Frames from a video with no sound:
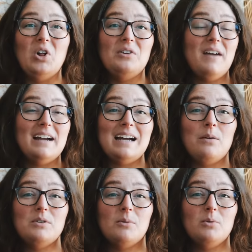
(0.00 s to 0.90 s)
In fact, I
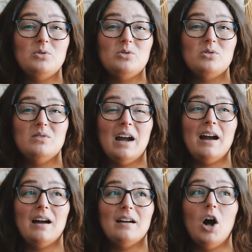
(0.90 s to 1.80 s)
was almost
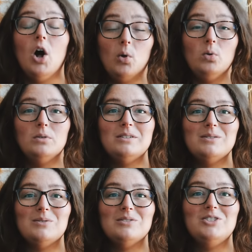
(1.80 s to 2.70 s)
cold
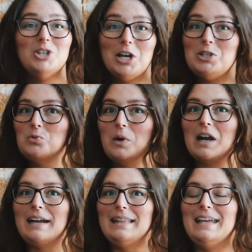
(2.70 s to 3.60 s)
just
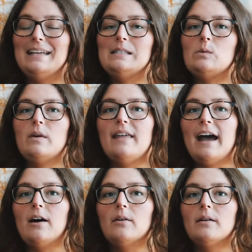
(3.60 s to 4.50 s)
wearing this
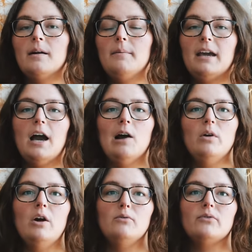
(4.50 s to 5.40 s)
without a big coat
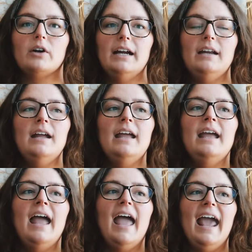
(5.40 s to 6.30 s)
over it.
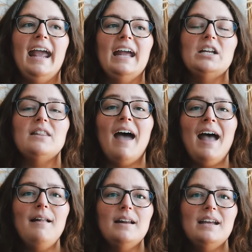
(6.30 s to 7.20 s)
And
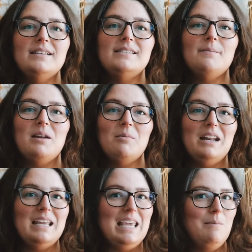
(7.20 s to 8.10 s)
that is something I'm
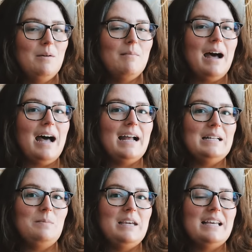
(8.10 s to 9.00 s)
going to keep in
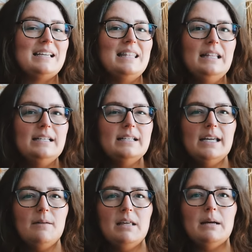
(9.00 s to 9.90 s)
mind, because I think this is
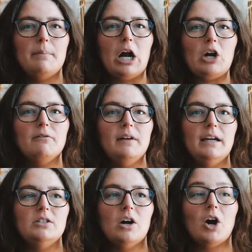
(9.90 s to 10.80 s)
going to be the
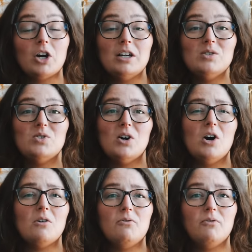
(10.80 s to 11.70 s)
perfect
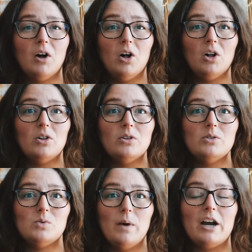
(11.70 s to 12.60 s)
Arkansas fall
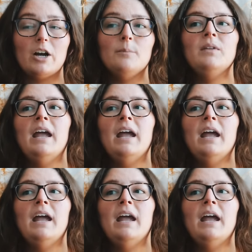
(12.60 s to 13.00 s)
sweater.